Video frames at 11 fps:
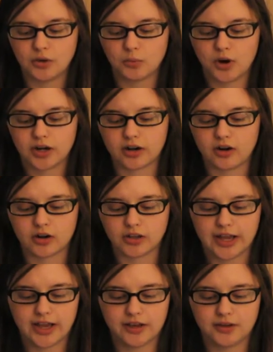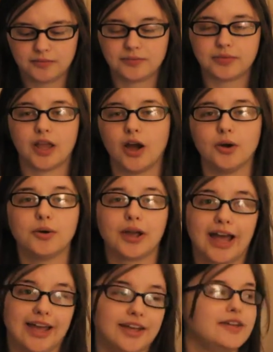What are they?
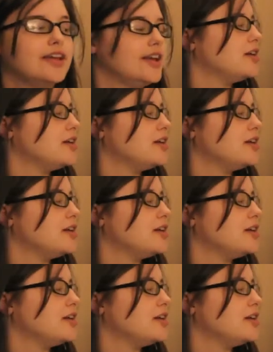Okay,